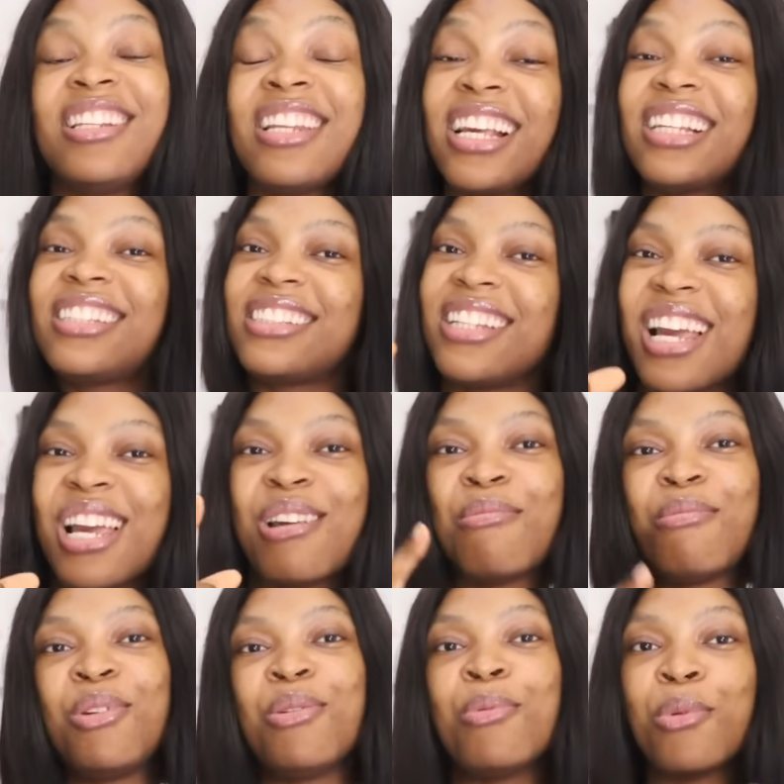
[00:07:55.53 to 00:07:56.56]
next time
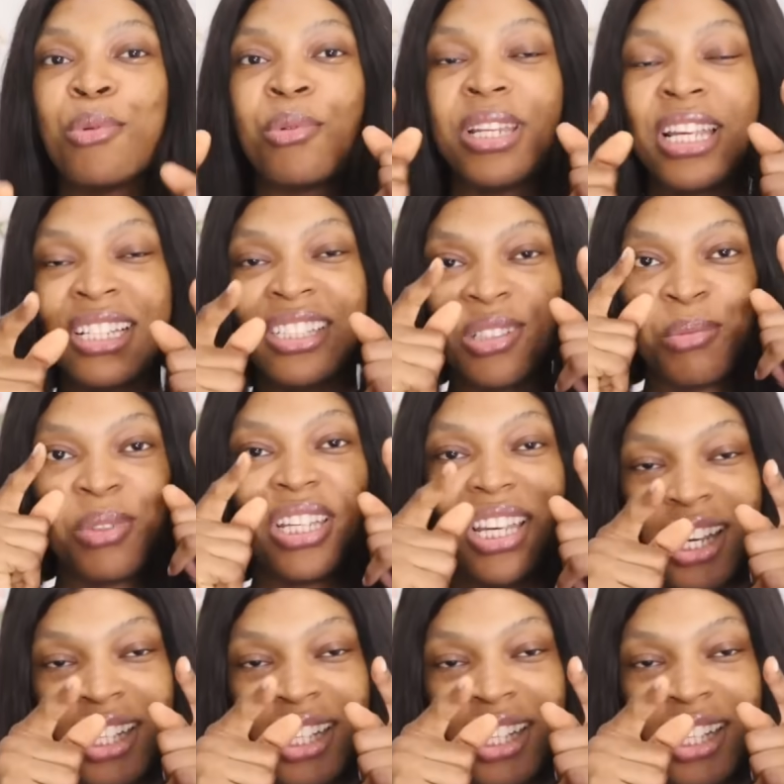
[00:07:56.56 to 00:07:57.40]
time people will learn to be